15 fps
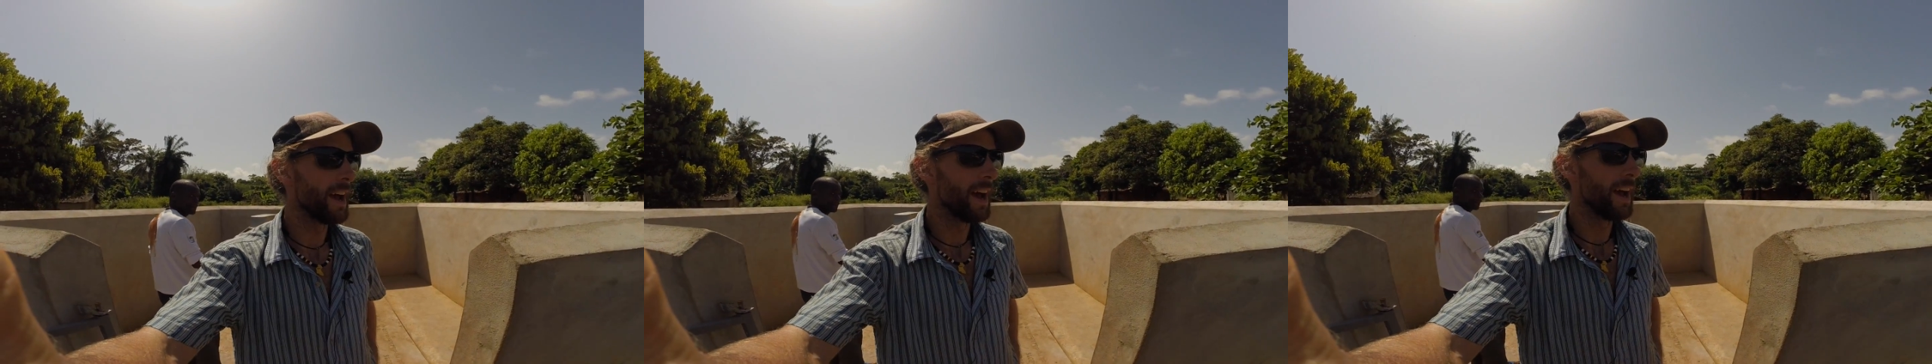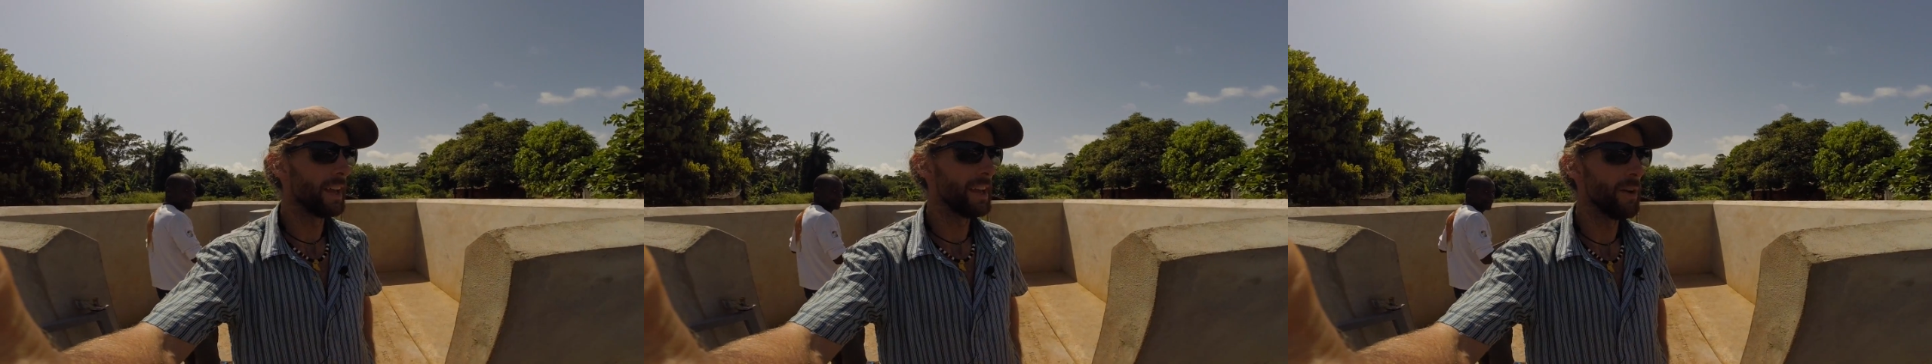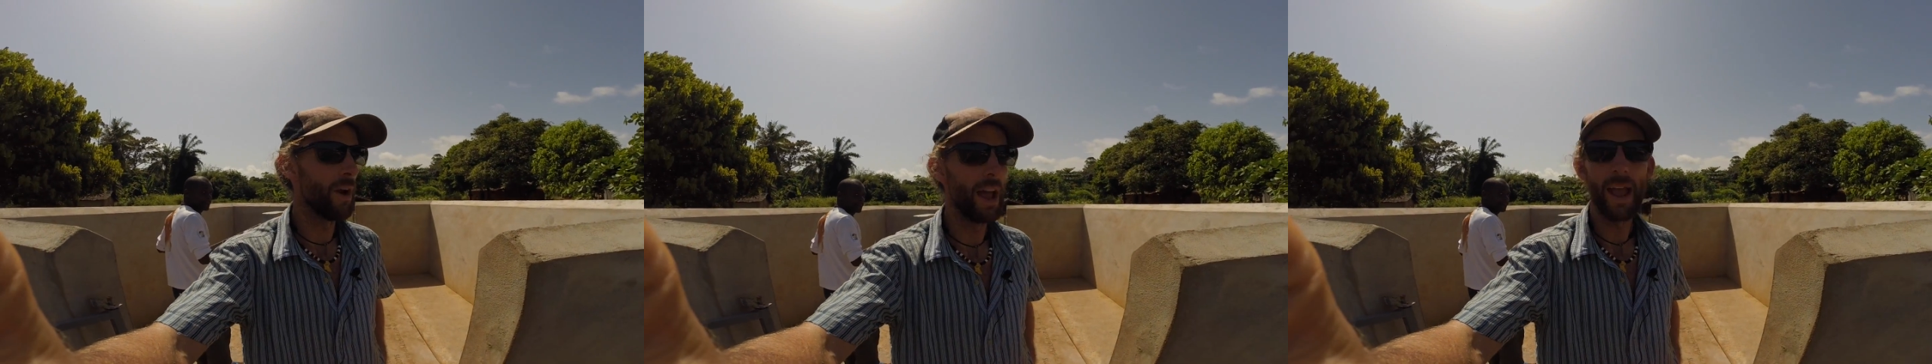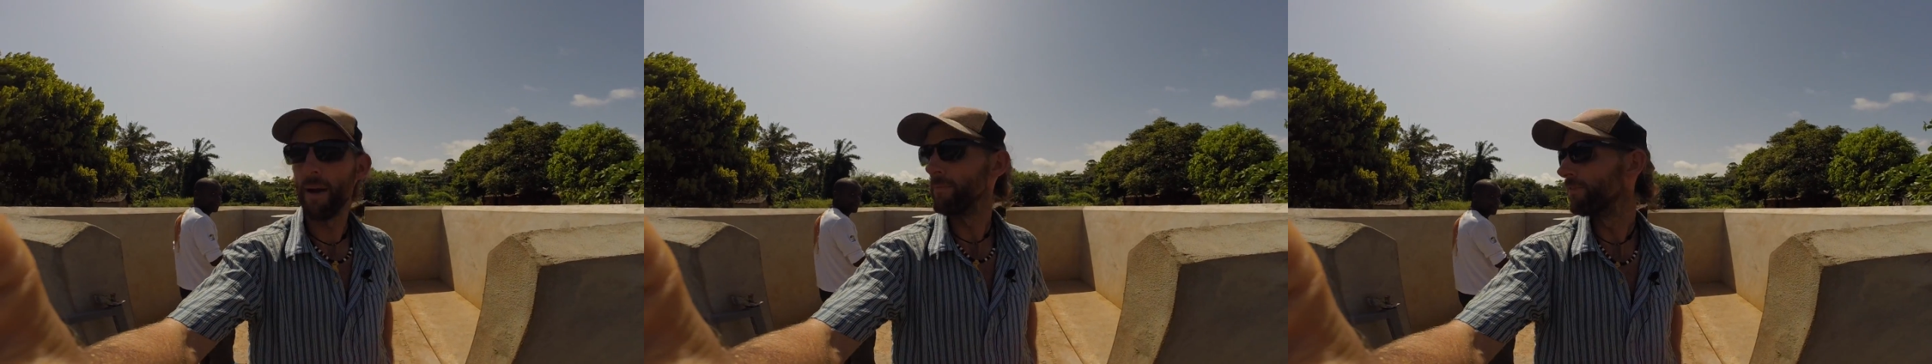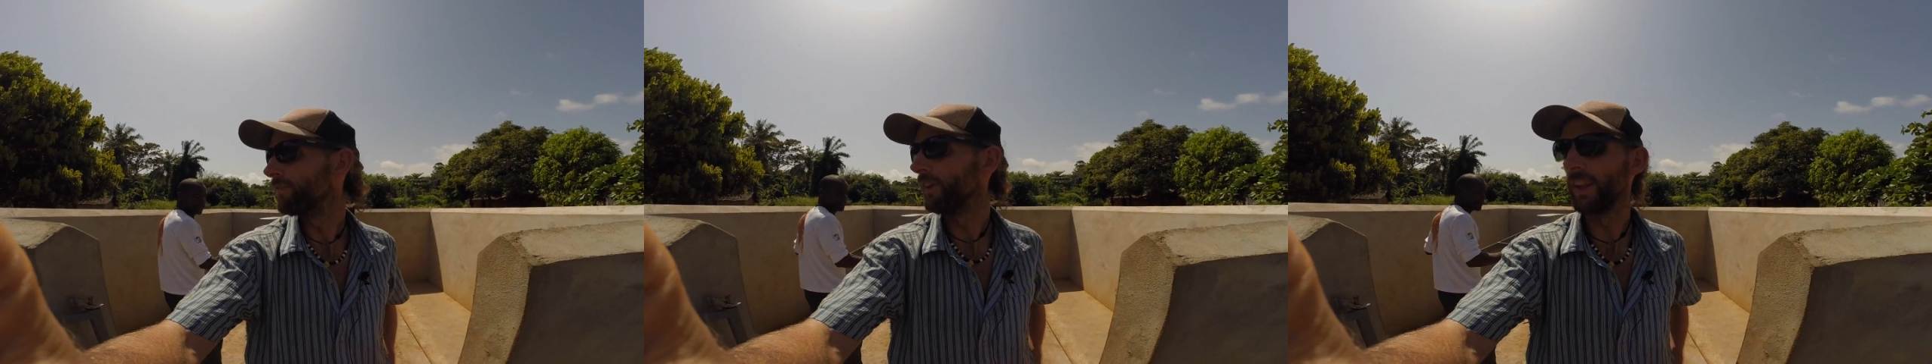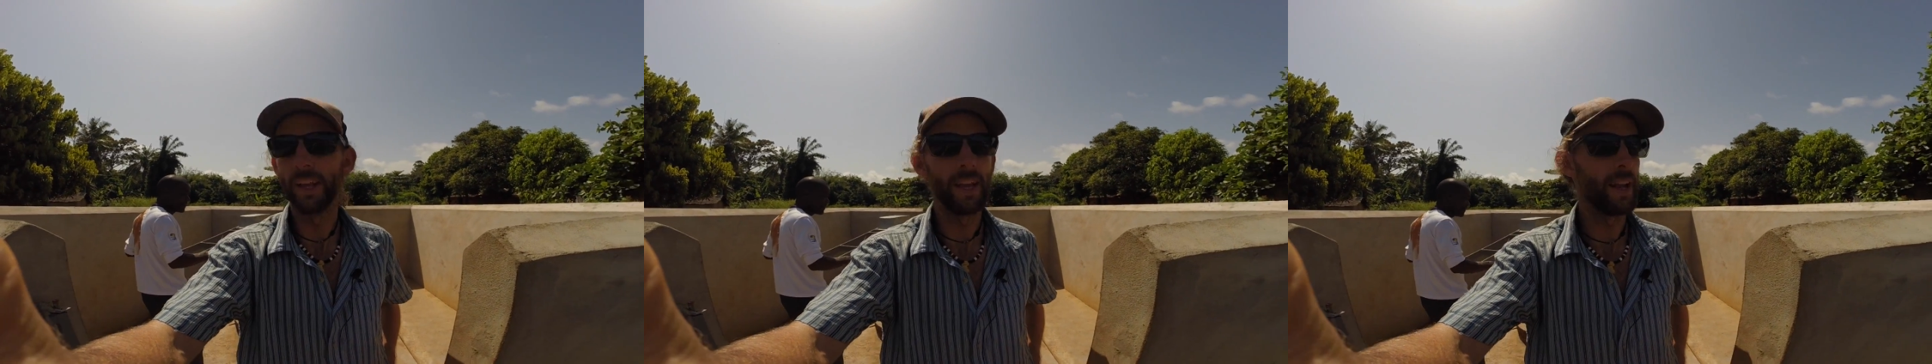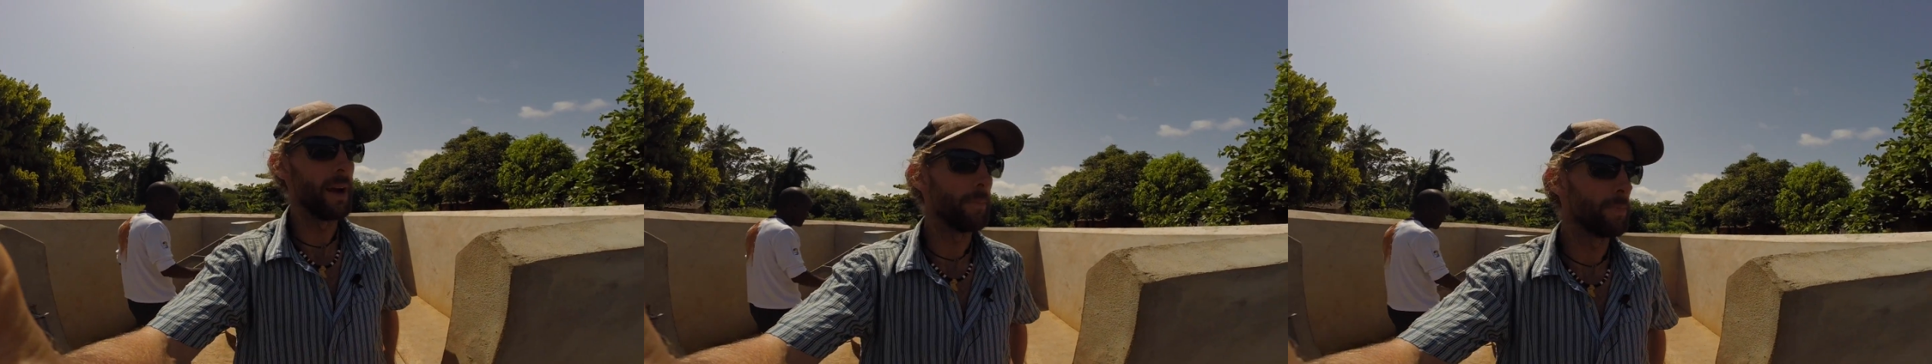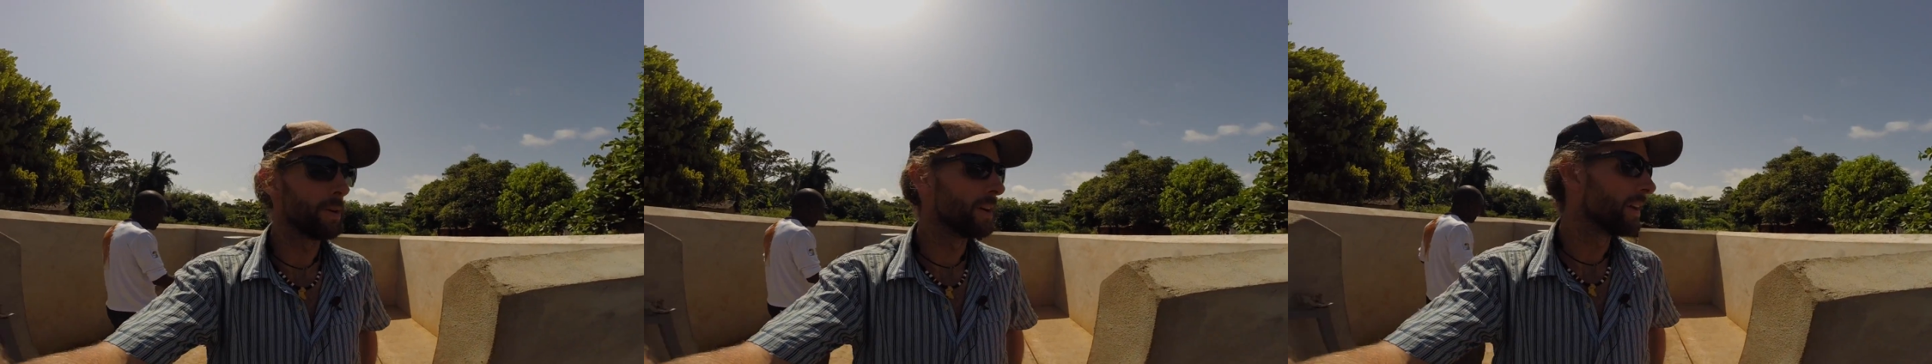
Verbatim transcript: uh, here I am filling it up.